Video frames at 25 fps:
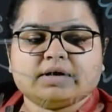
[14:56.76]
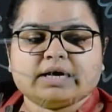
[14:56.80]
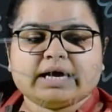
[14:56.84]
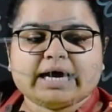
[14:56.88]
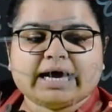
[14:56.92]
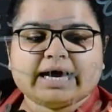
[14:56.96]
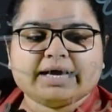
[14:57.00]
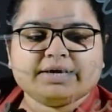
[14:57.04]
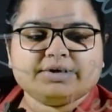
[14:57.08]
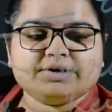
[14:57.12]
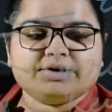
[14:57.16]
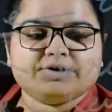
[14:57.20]

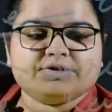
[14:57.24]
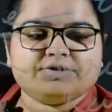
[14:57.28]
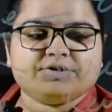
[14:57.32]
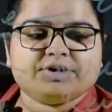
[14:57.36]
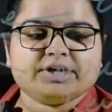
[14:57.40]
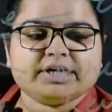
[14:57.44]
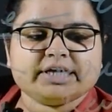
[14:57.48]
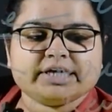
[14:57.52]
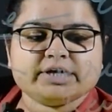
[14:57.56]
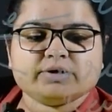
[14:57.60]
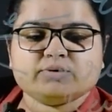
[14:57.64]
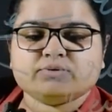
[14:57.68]
and
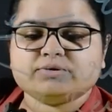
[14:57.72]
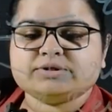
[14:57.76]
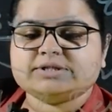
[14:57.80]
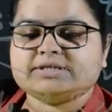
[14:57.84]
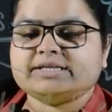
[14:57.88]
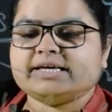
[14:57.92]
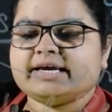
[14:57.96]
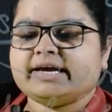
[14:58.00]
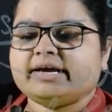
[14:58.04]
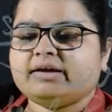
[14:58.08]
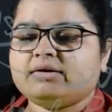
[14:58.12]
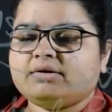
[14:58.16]
reuse
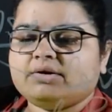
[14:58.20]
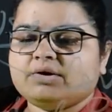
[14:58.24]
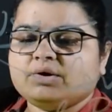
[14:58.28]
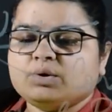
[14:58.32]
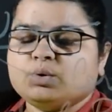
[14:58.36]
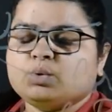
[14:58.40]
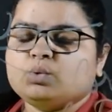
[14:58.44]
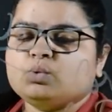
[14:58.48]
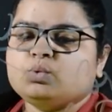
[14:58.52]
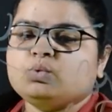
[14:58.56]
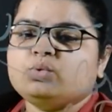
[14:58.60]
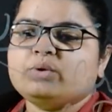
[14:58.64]
their
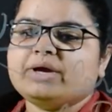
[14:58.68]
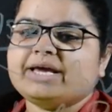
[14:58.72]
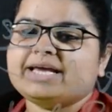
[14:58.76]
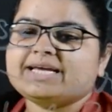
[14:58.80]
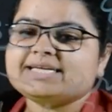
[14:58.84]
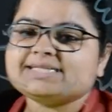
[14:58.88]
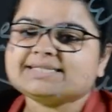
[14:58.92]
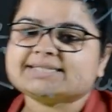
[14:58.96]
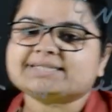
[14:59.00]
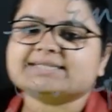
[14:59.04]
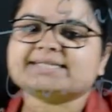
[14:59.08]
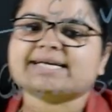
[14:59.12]

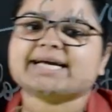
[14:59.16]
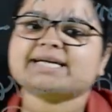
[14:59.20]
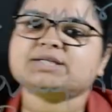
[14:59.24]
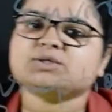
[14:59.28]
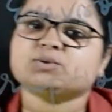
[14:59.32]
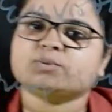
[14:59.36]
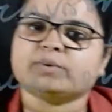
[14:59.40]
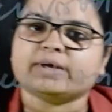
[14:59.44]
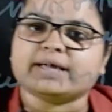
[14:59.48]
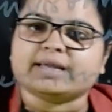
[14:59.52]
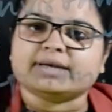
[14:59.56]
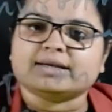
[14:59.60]
wastes as
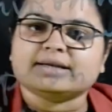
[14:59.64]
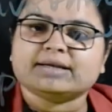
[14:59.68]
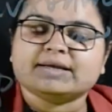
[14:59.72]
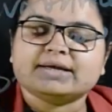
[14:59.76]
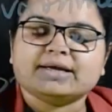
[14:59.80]
well.